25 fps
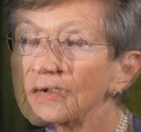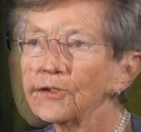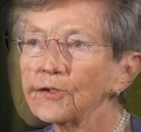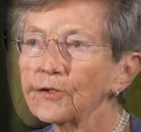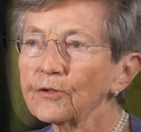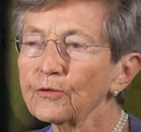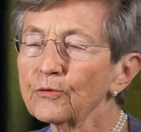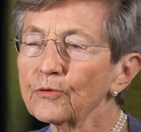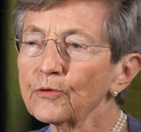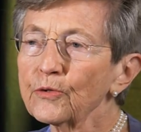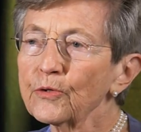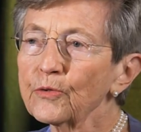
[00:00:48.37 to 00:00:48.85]

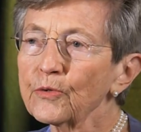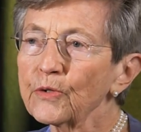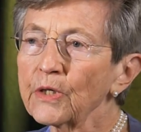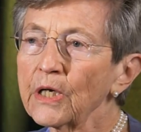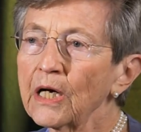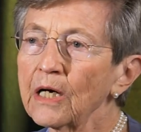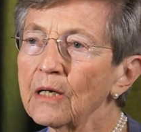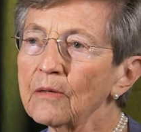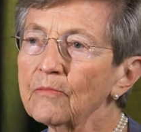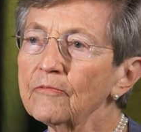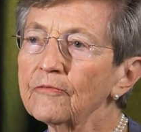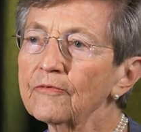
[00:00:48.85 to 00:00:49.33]
Children who
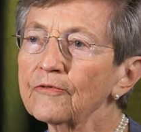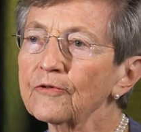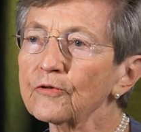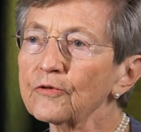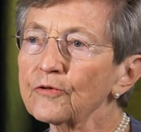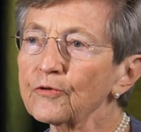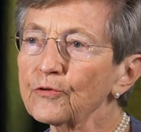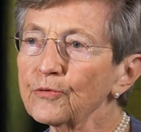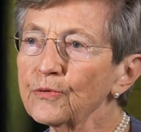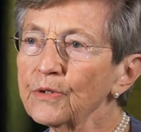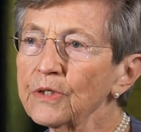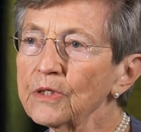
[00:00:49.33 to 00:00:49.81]
come for
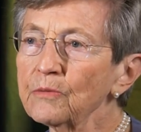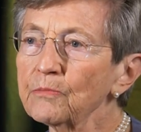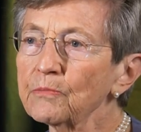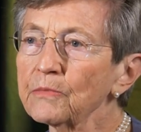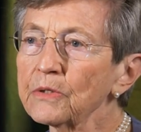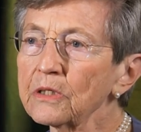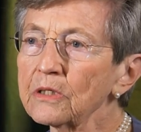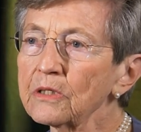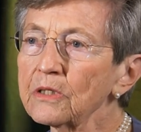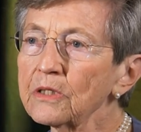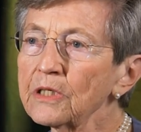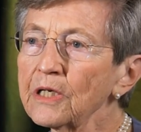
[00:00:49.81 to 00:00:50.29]

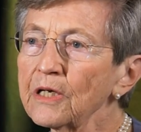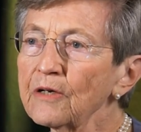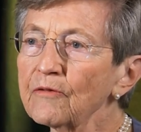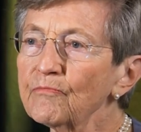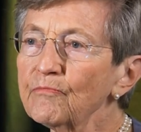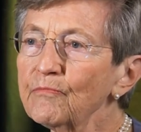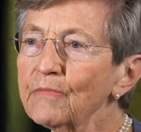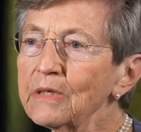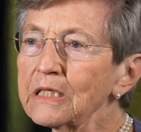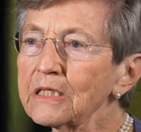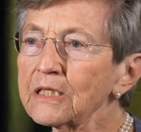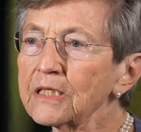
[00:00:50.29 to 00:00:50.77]
treatment have
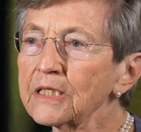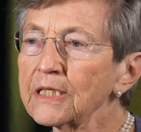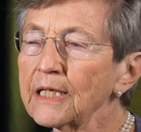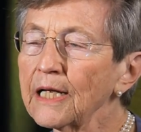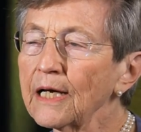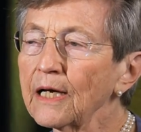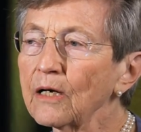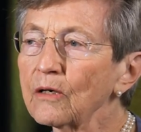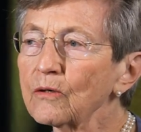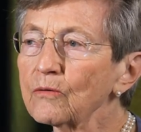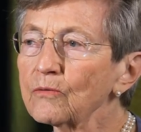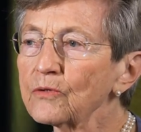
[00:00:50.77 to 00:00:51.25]
missed
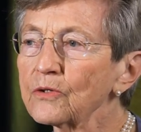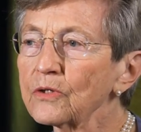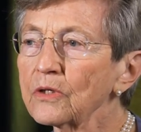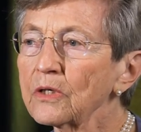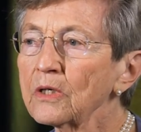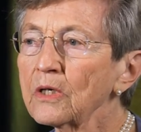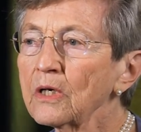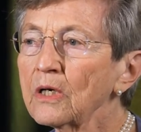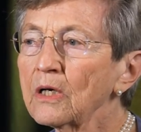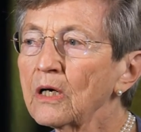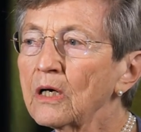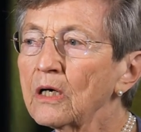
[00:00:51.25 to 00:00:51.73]
out
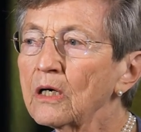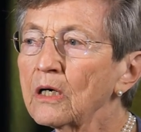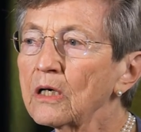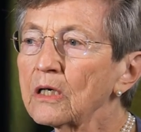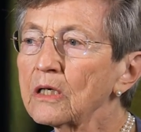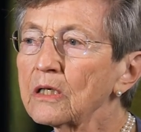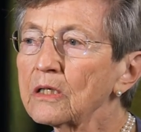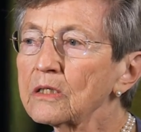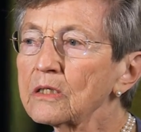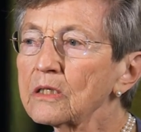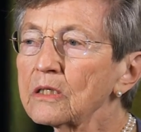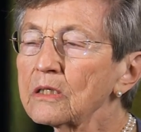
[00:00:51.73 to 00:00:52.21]

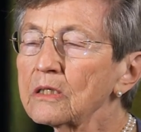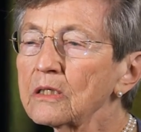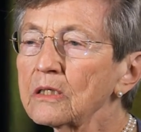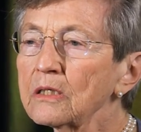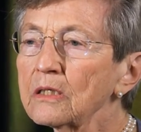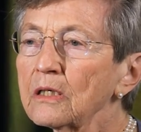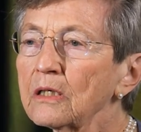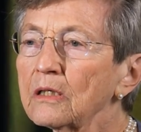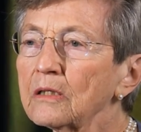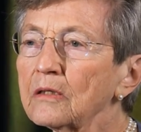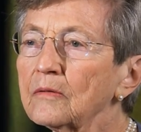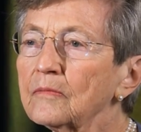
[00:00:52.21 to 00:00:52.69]
on
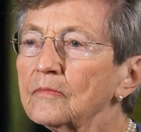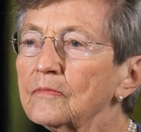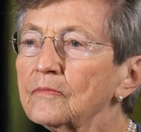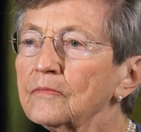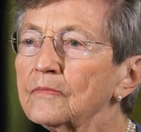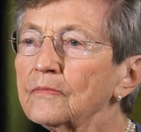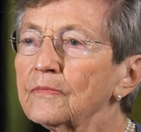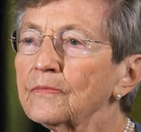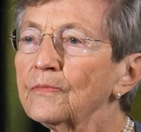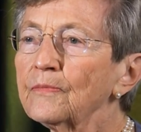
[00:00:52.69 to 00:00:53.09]
um,